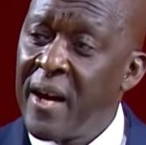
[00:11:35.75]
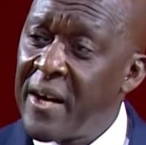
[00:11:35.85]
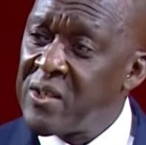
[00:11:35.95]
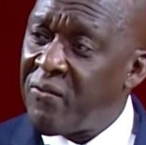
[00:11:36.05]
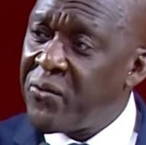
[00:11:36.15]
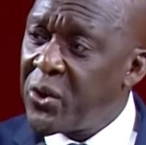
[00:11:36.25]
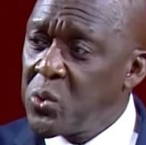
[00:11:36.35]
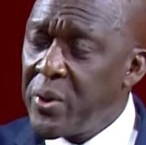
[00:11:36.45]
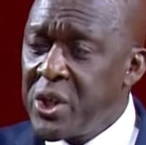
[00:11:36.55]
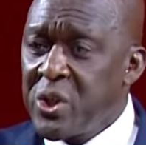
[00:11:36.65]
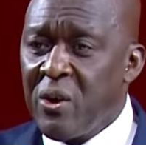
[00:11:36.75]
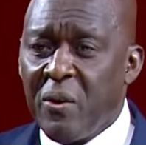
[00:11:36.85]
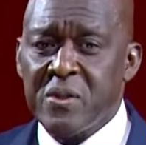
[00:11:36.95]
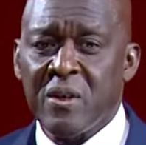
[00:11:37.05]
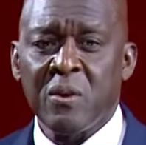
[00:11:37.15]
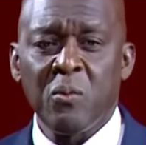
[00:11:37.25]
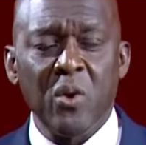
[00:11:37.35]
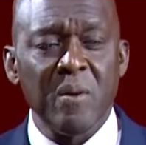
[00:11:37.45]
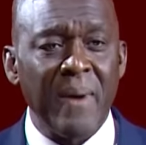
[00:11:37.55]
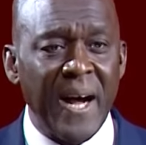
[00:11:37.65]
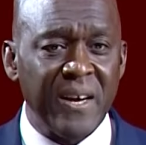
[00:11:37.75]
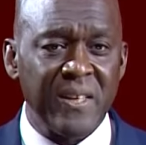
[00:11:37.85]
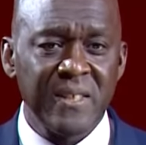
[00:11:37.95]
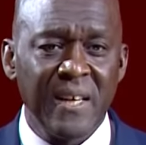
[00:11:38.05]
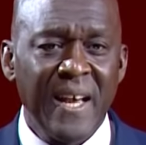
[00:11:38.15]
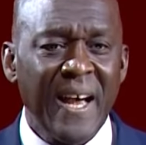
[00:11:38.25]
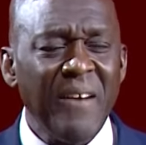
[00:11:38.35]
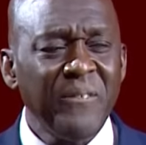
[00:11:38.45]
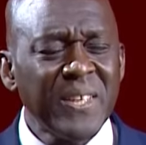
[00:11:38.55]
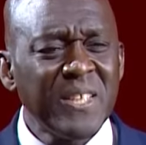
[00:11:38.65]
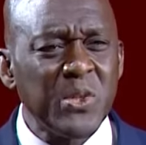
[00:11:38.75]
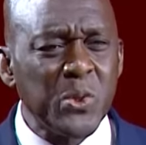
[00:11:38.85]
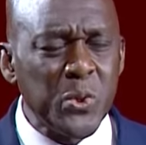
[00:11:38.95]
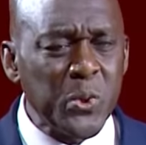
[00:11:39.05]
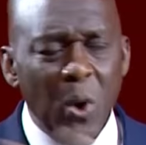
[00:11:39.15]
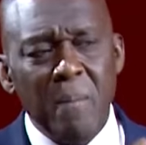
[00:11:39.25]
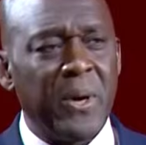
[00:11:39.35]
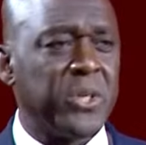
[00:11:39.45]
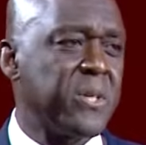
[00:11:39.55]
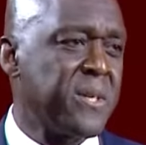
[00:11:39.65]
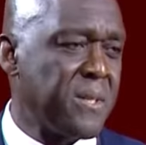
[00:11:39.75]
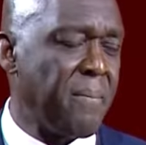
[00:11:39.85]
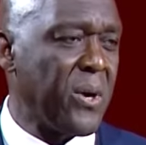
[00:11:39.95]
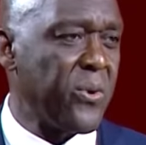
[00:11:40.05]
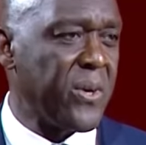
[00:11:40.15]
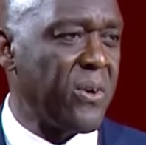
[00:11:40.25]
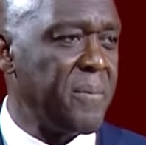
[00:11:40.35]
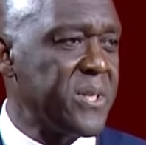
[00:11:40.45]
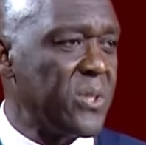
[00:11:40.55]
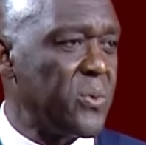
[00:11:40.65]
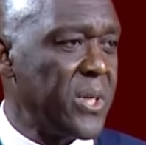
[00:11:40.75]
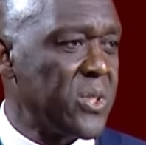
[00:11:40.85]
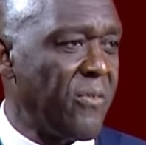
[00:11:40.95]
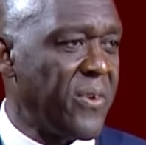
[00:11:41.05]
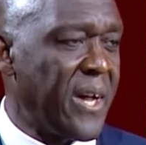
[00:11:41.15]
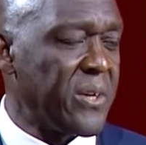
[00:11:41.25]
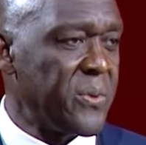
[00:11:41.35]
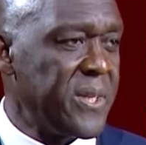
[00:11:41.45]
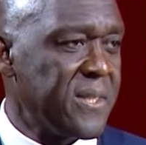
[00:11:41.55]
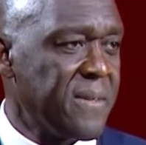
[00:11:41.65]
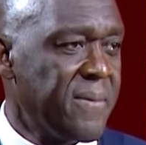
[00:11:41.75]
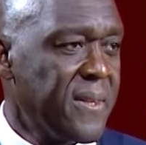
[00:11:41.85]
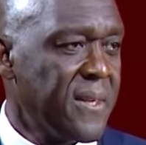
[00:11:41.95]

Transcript: And the fluctuation on the world market affected so much the macroeconomic situation of countries.